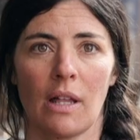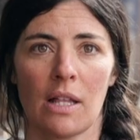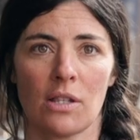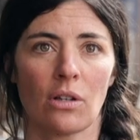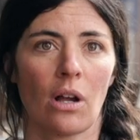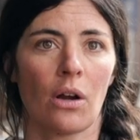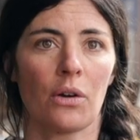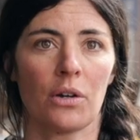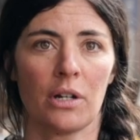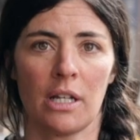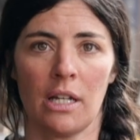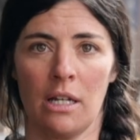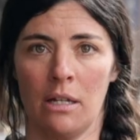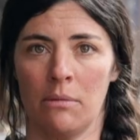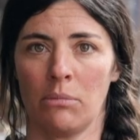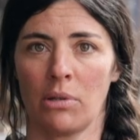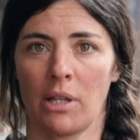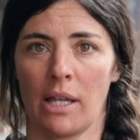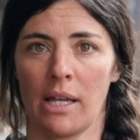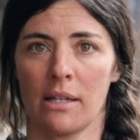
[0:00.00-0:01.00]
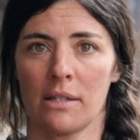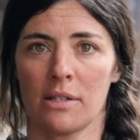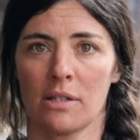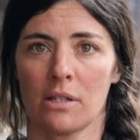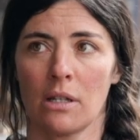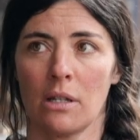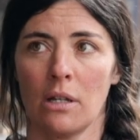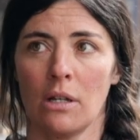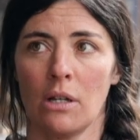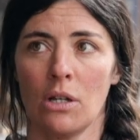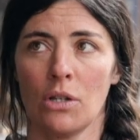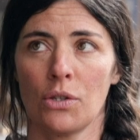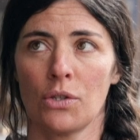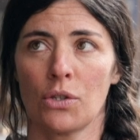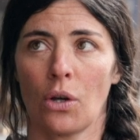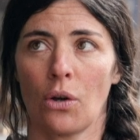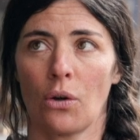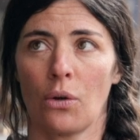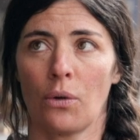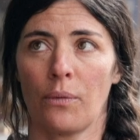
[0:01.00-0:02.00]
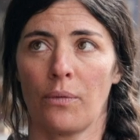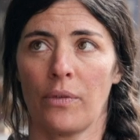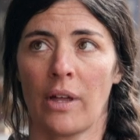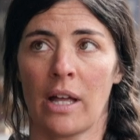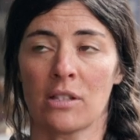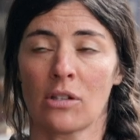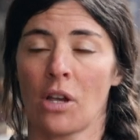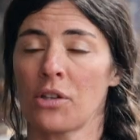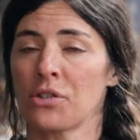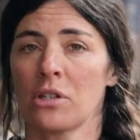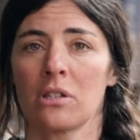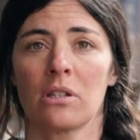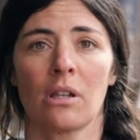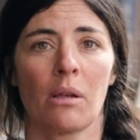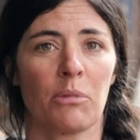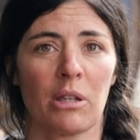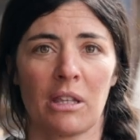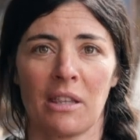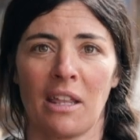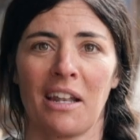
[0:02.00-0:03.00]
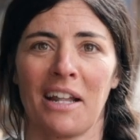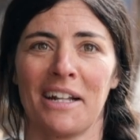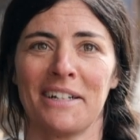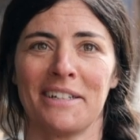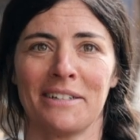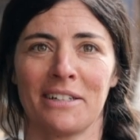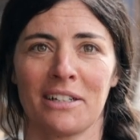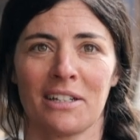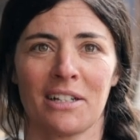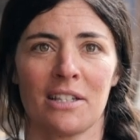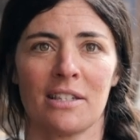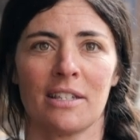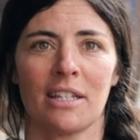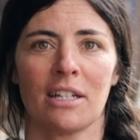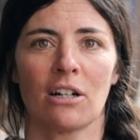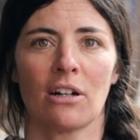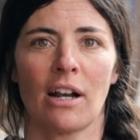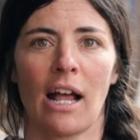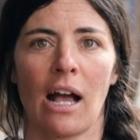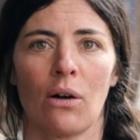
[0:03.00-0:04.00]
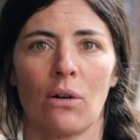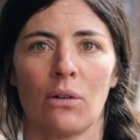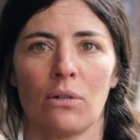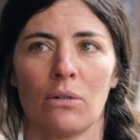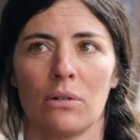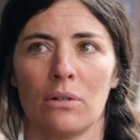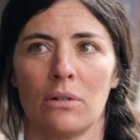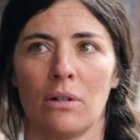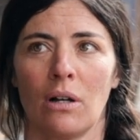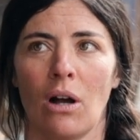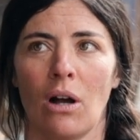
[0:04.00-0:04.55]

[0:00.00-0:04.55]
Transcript: that's already in place. So that's also something that I didn't consider how